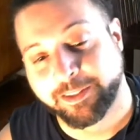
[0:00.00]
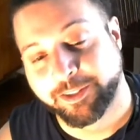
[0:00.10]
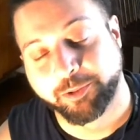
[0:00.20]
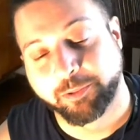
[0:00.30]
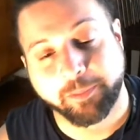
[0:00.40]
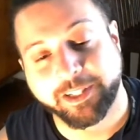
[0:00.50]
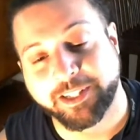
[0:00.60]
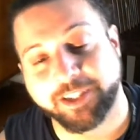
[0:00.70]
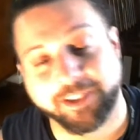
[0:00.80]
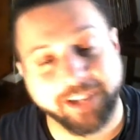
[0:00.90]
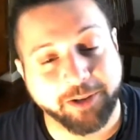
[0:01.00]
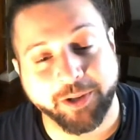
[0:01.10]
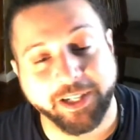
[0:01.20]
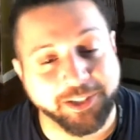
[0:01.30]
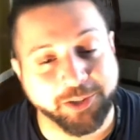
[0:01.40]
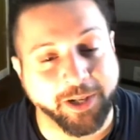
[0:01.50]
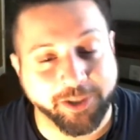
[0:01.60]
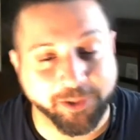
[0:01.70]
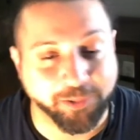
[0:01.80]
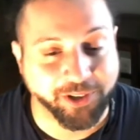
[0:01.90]
you reminisce on how great this
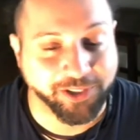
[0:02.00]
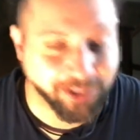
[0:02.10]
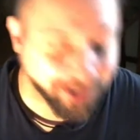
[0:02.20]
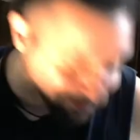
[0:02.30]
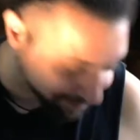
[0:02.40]
record was.